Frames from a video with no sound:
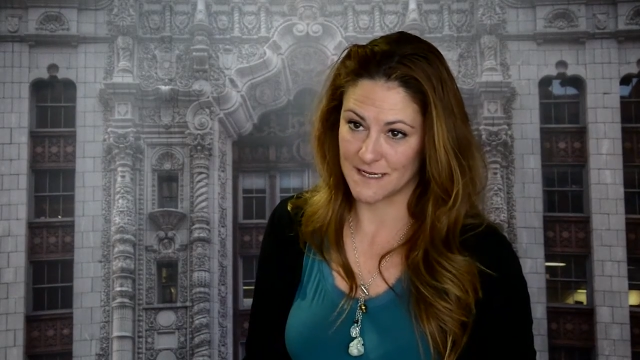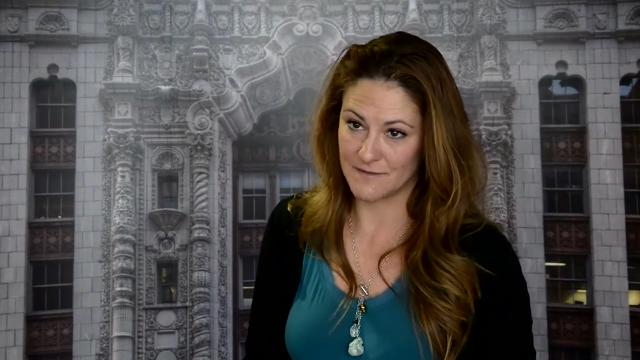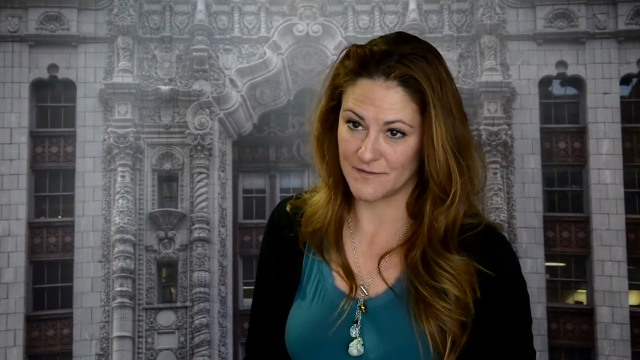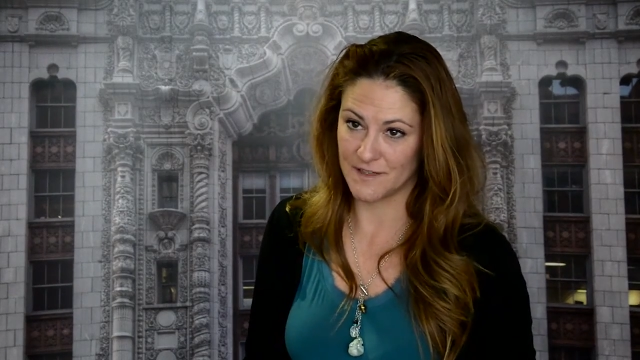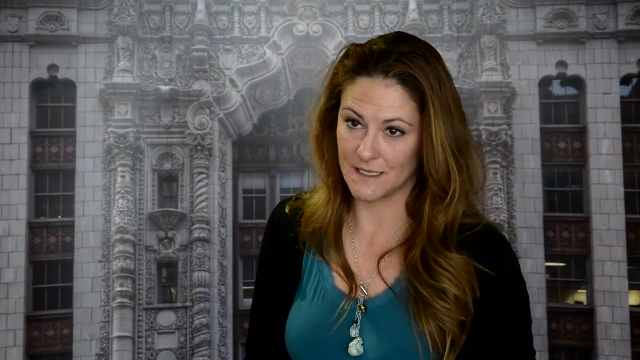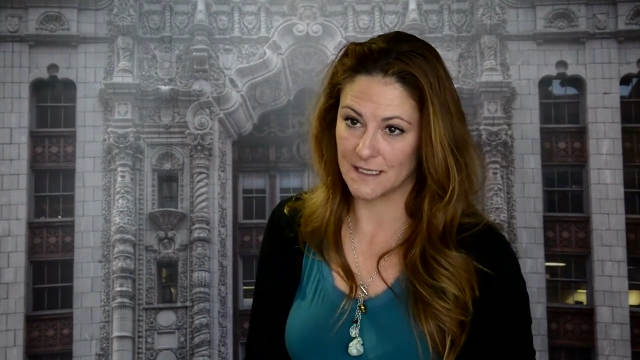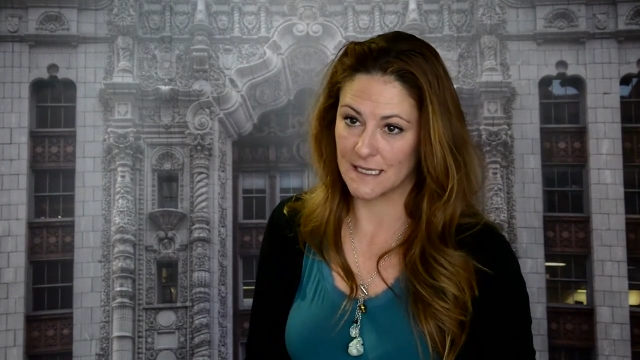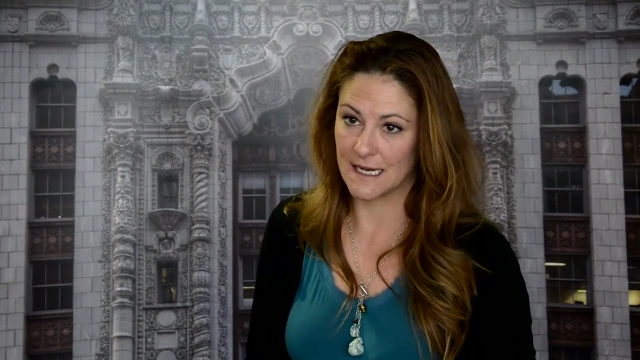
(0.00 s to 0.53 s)
I
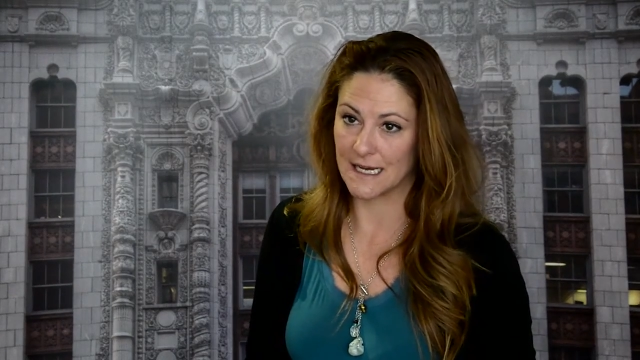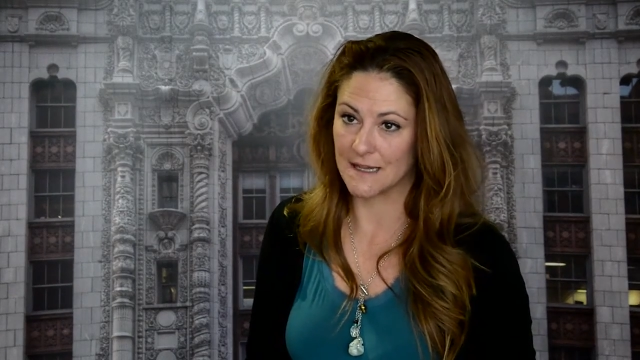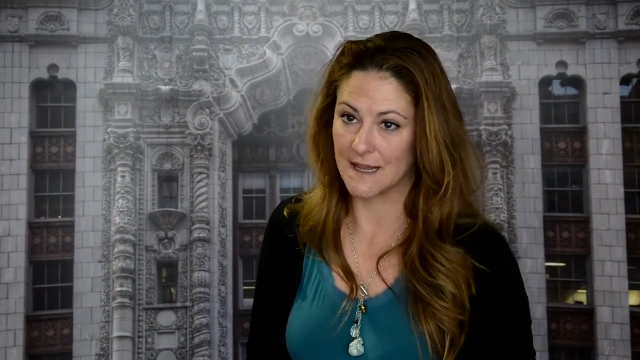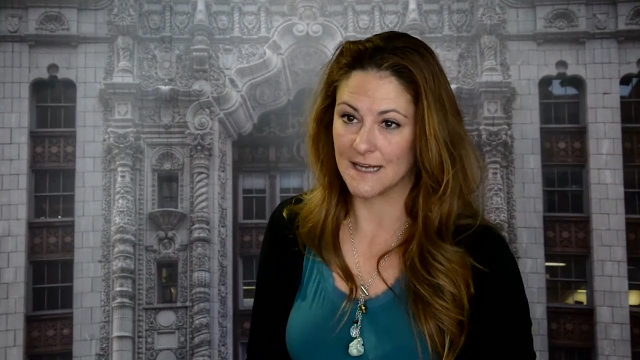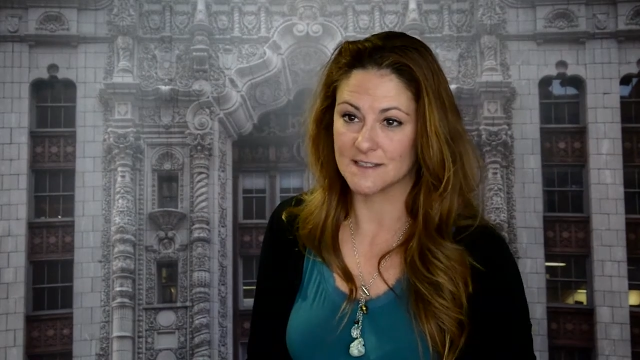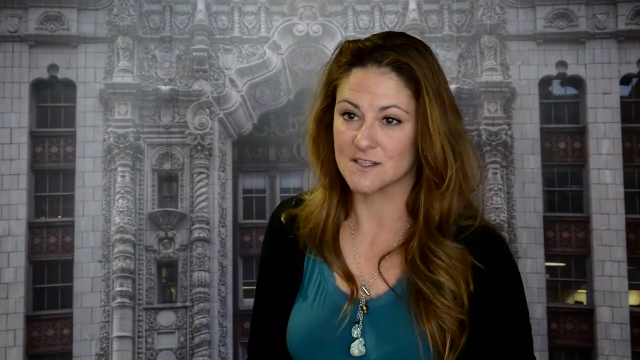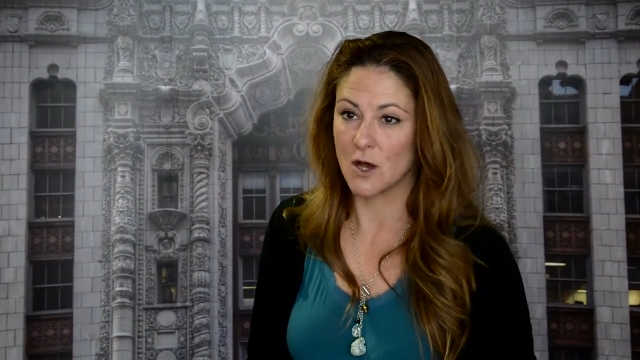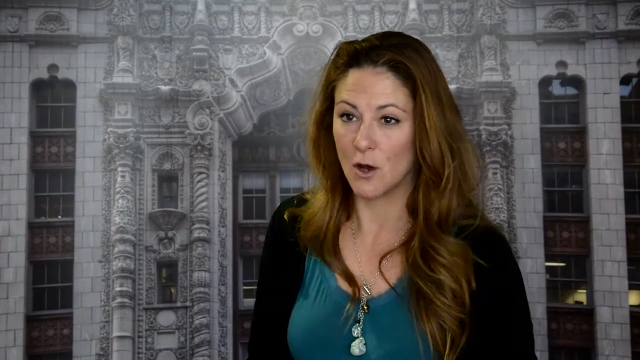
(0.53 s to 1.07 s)
feel like
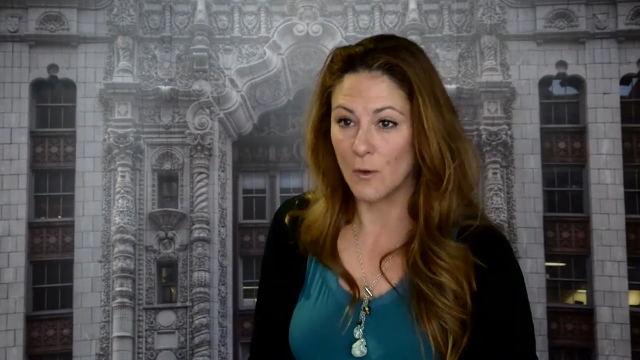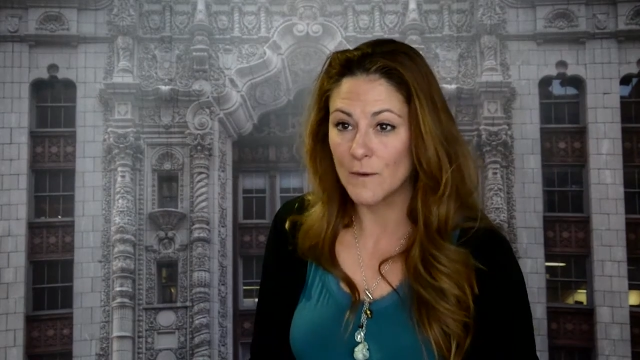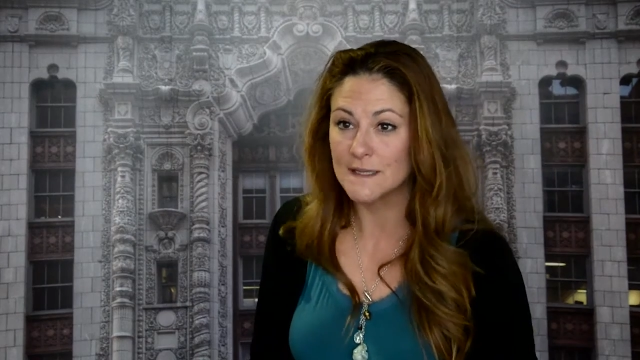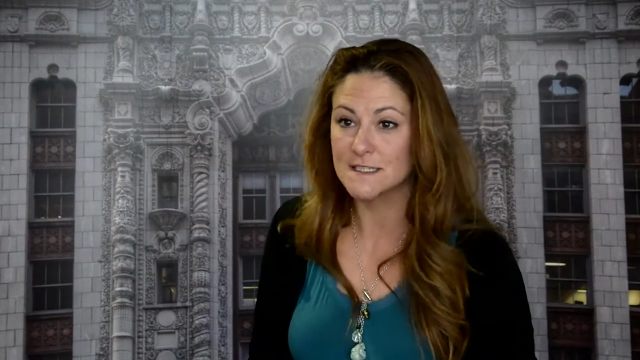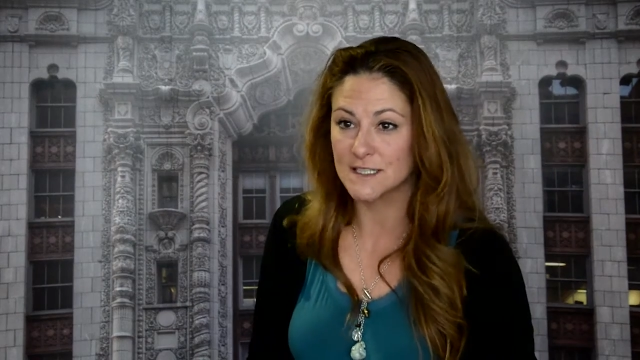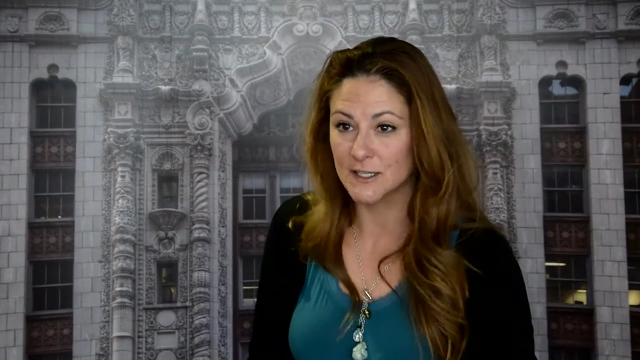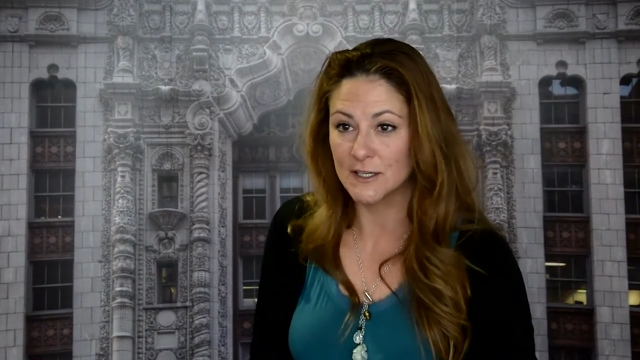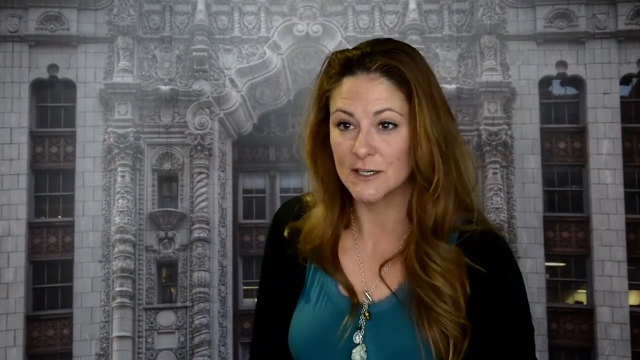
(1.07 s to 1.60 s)
that's
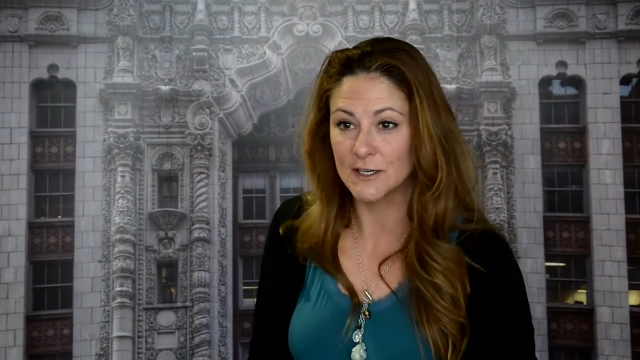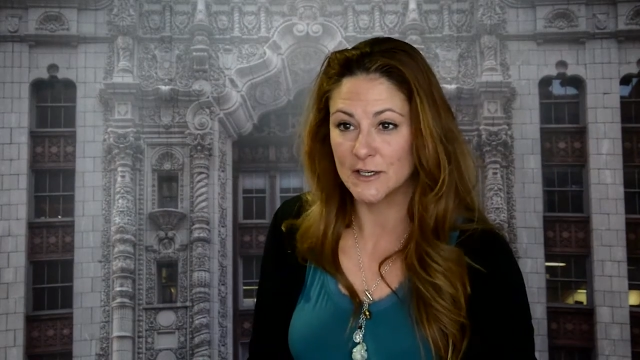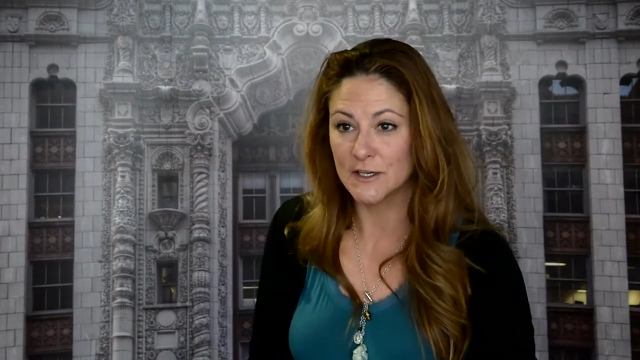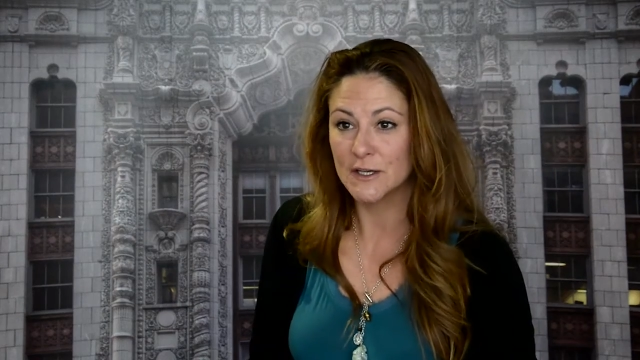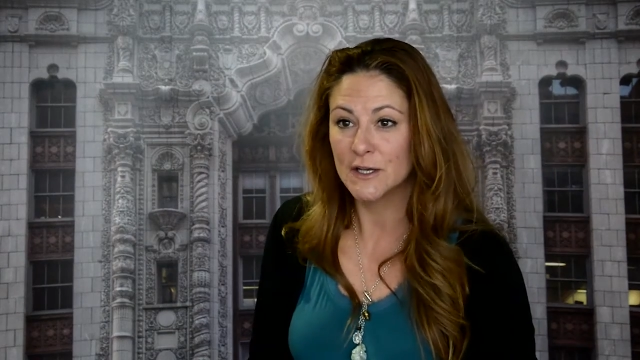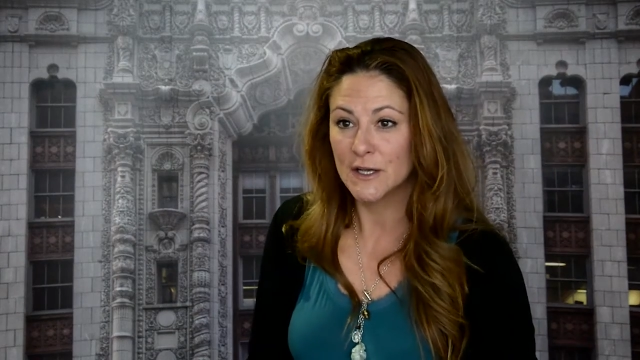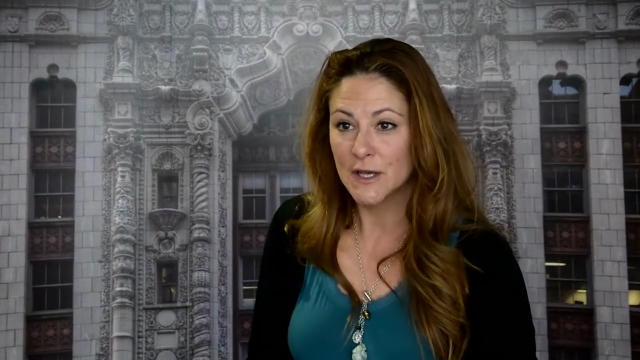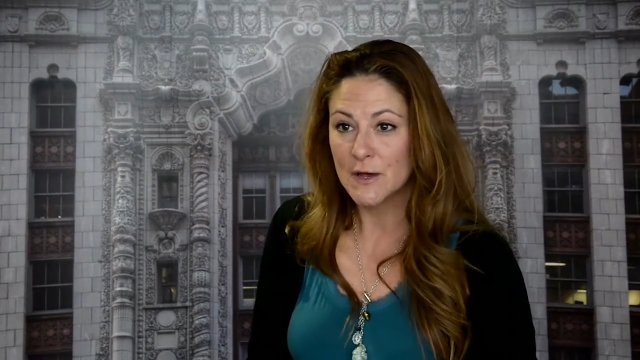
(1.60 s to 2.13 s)
always a good